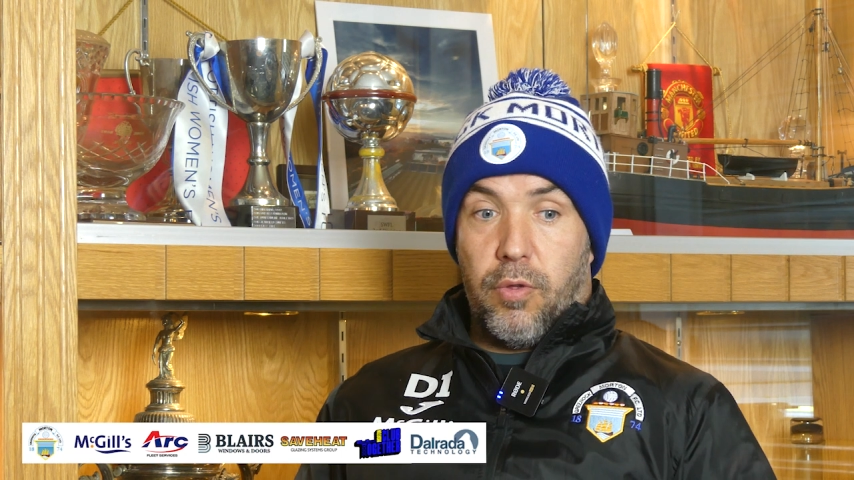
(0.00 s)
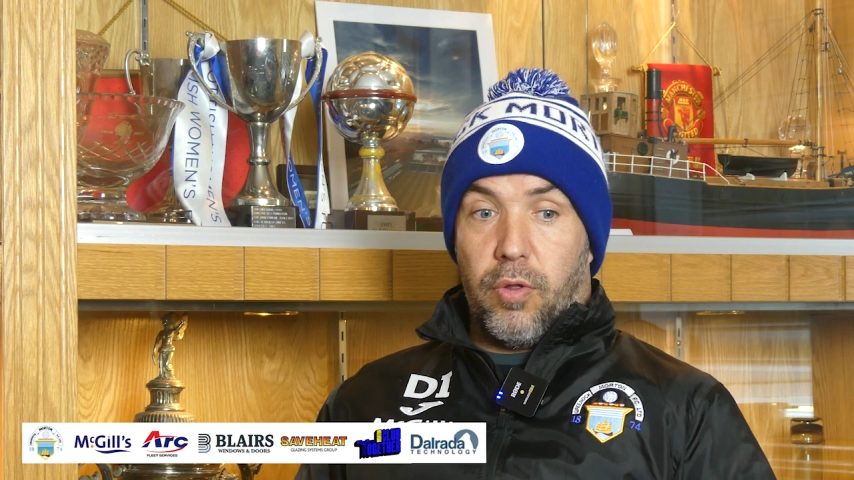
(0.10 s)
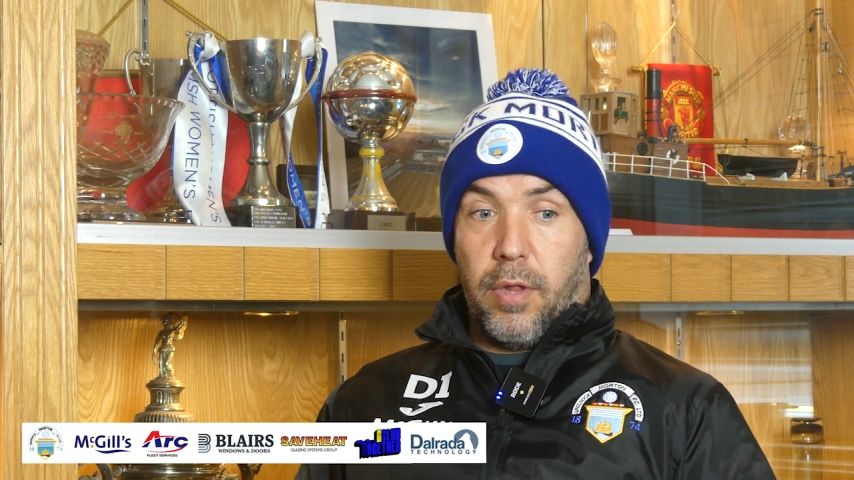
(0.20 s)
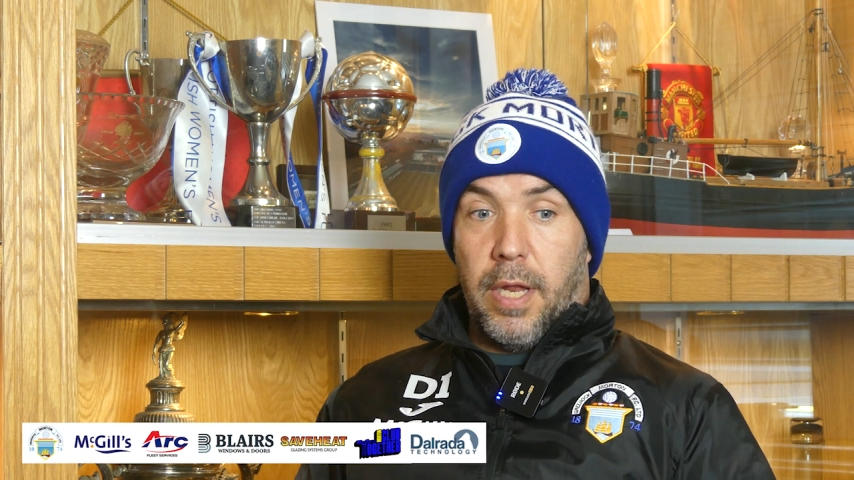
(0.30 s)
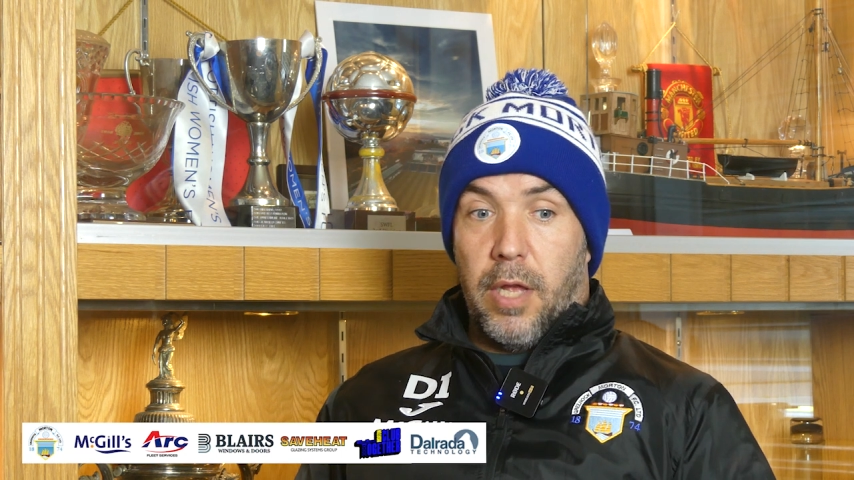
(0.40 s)

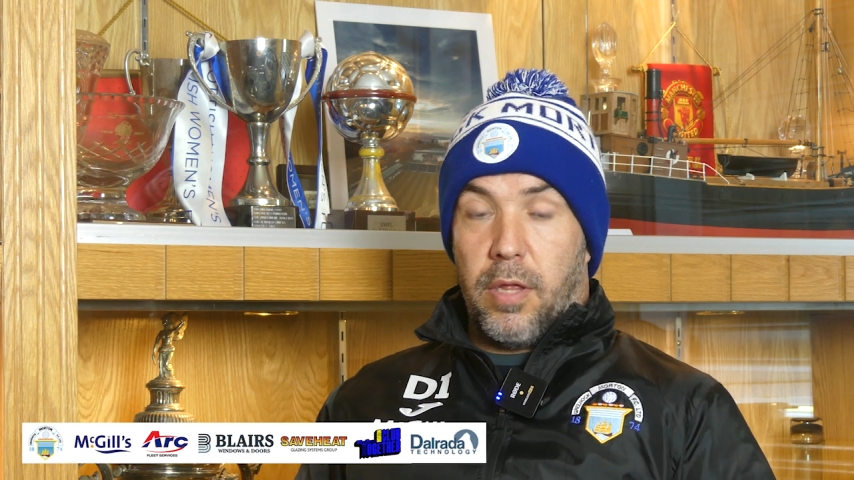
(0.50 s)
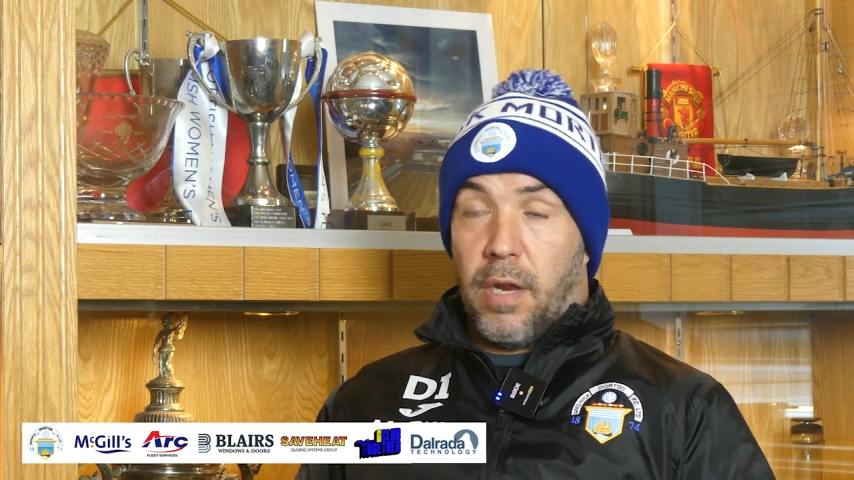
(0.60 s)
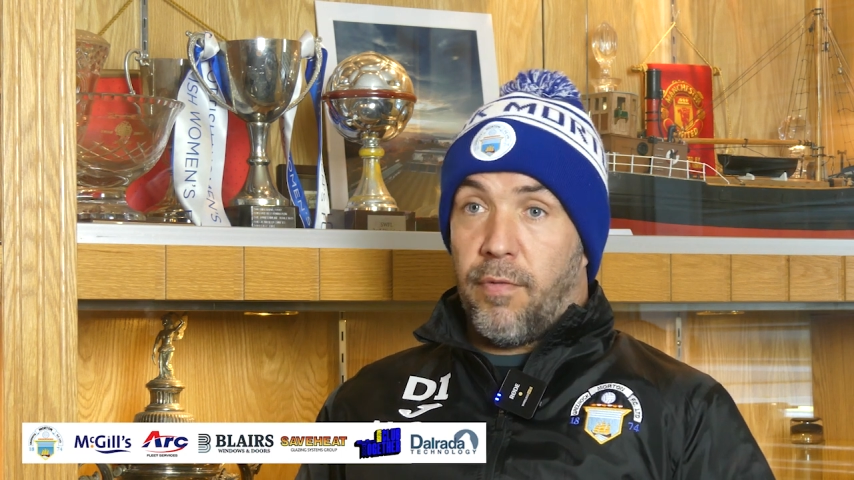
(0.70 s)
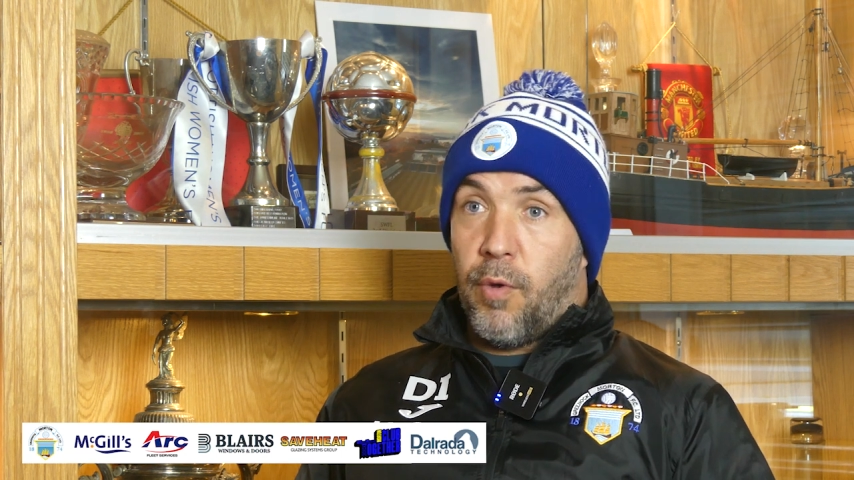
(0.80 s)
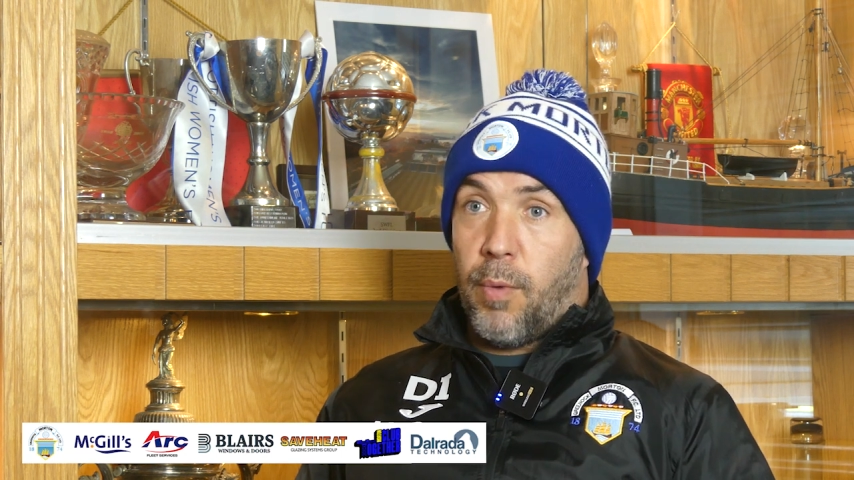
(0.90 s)
just the
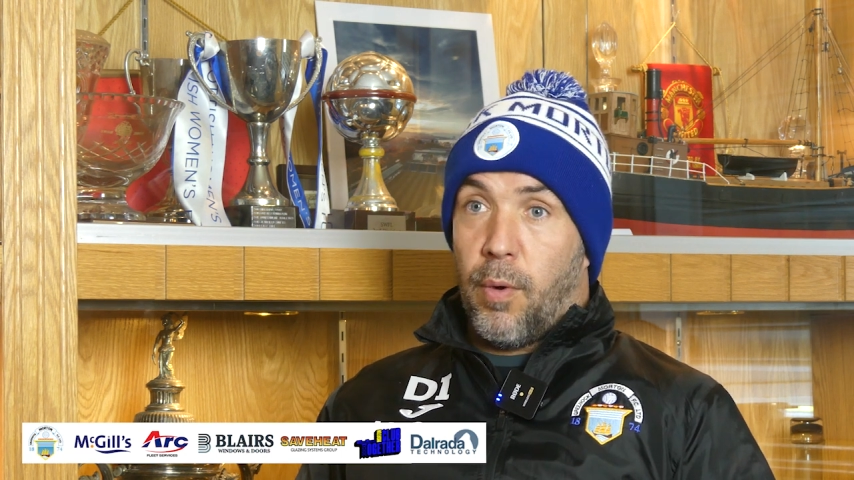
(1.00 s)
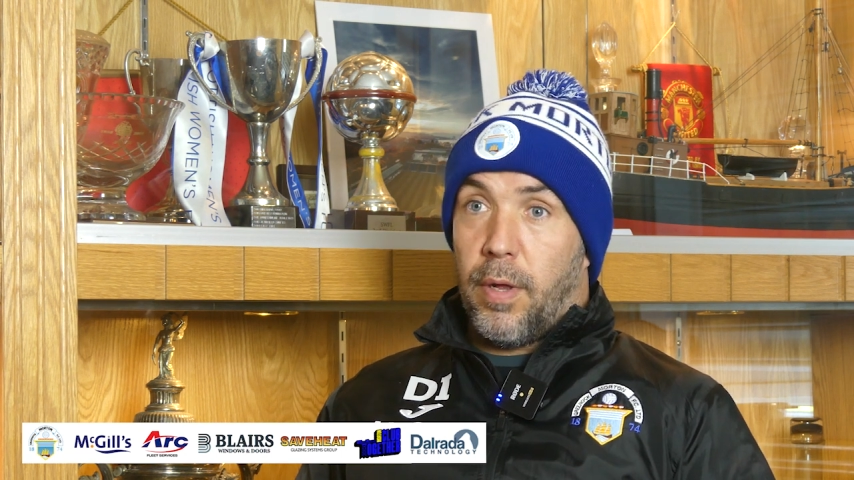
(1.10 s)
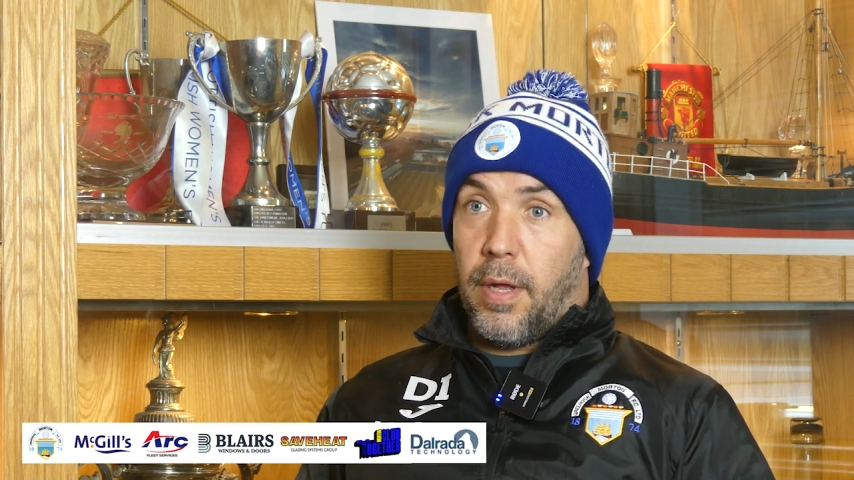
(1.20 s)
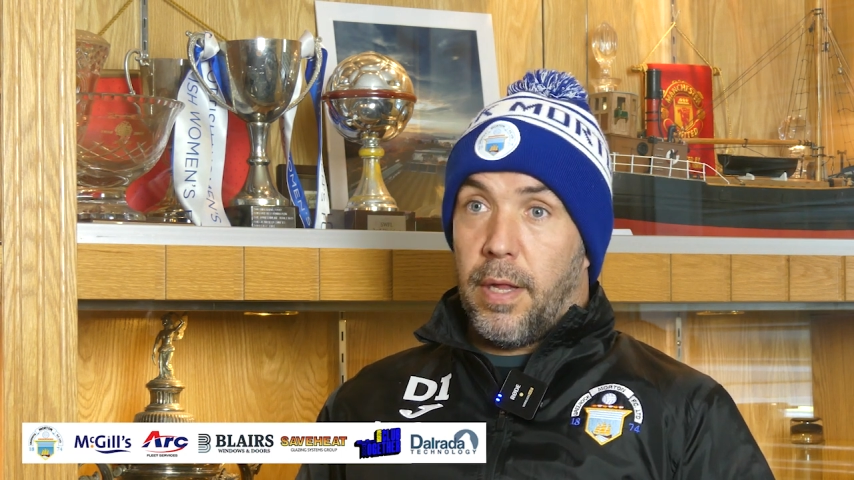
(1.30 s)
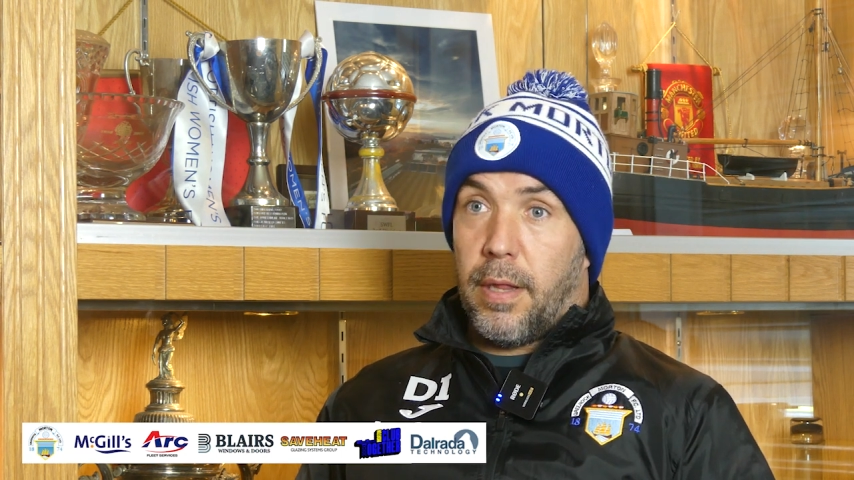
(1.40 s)
nature of football.